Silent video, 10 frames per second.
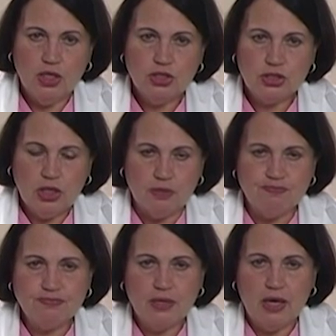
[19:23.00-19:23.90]
So
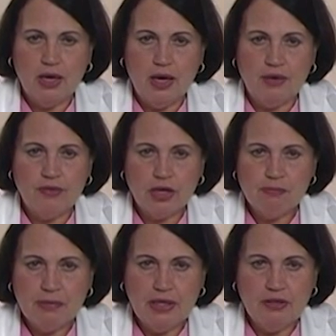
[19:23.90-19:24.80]
I
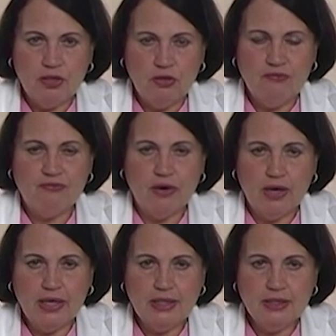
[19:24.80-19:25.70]
recommend that you
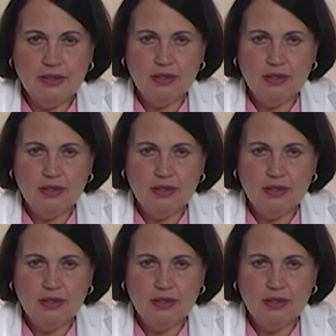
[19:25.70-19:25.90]
find